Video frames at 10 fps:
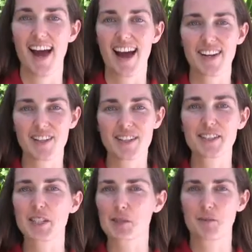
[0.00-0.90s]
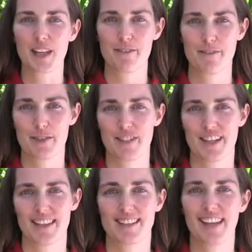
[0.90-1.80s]
I noticed there's play food
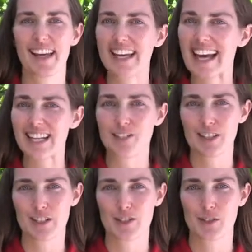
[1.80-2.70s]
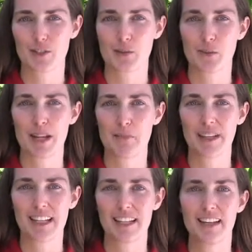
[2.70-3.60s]
sets and cash registers with play
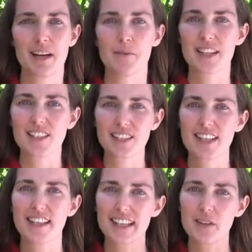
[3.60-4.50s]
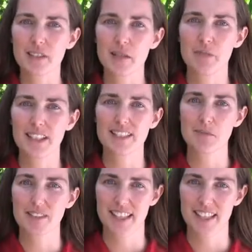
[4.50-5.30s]
money, but there's nothing that really brings them